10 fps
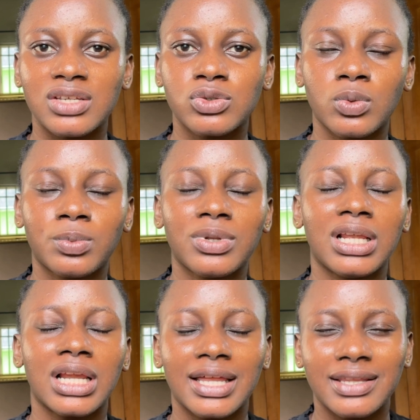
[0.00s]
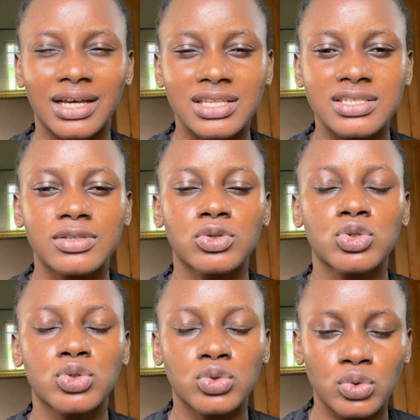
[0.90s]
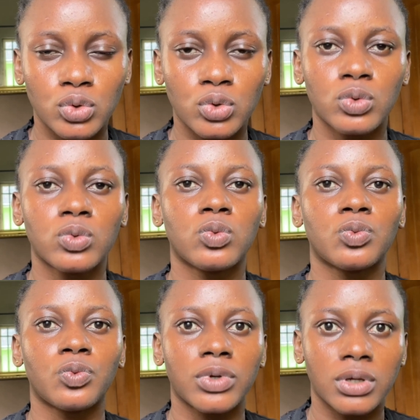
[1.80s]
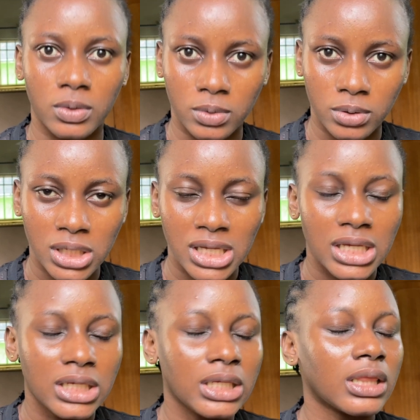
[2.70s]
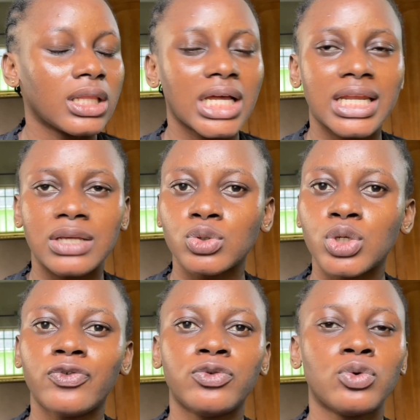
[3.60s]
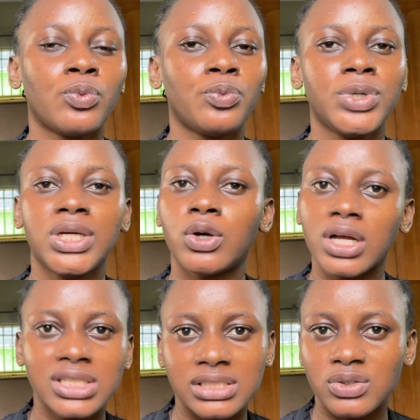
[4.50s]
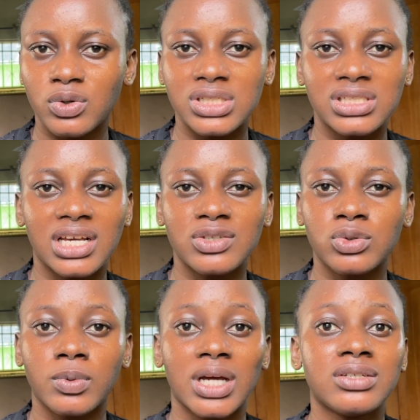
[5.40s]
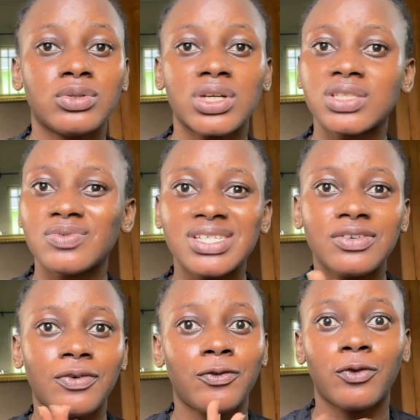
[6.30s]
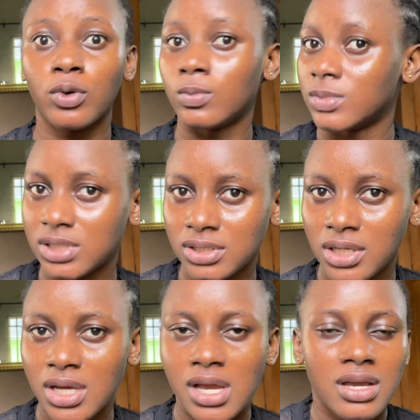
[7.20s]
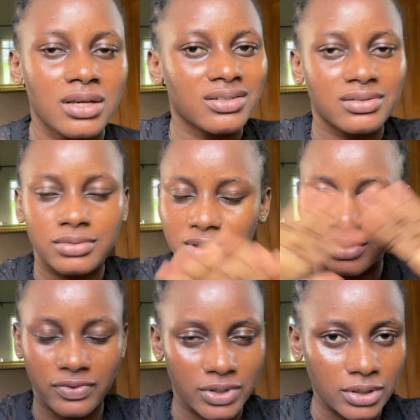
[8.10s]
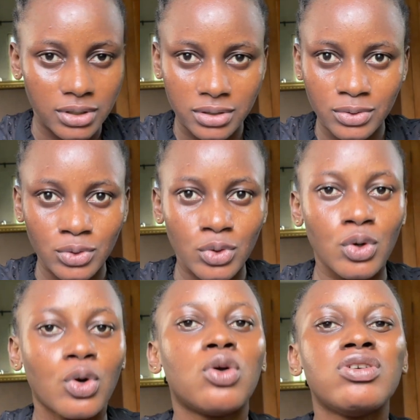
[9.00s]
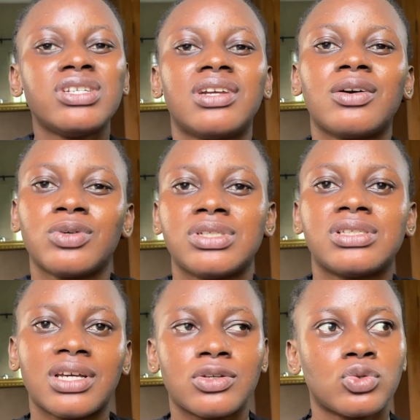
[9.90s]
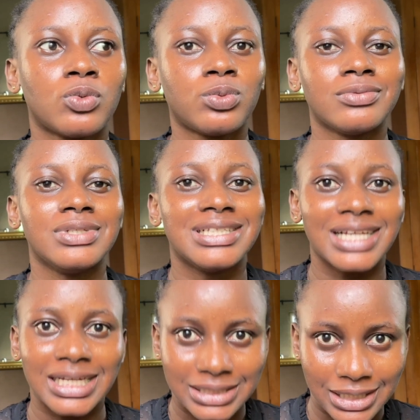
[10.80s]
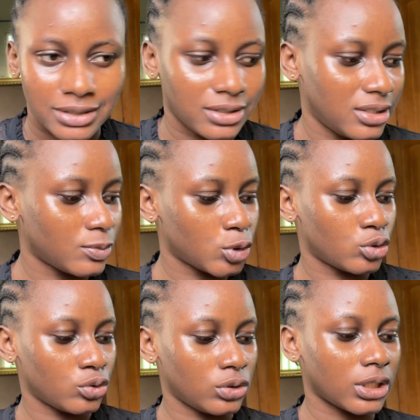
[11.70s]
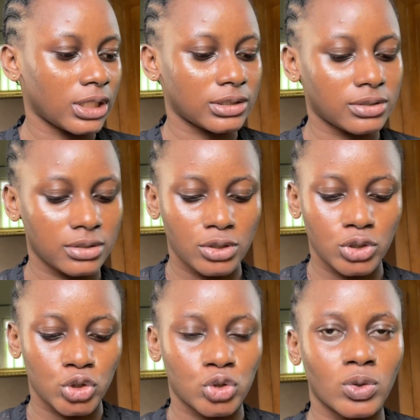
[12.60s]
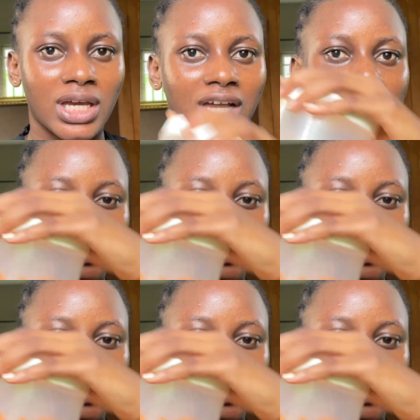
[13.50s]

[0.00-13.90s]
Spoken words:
soap lathers so well. It lathers. So if you got the Kojisan soap and it doesn't really forms, it is fake. Original Kojie soap will ladder. Let me show you guys. So I have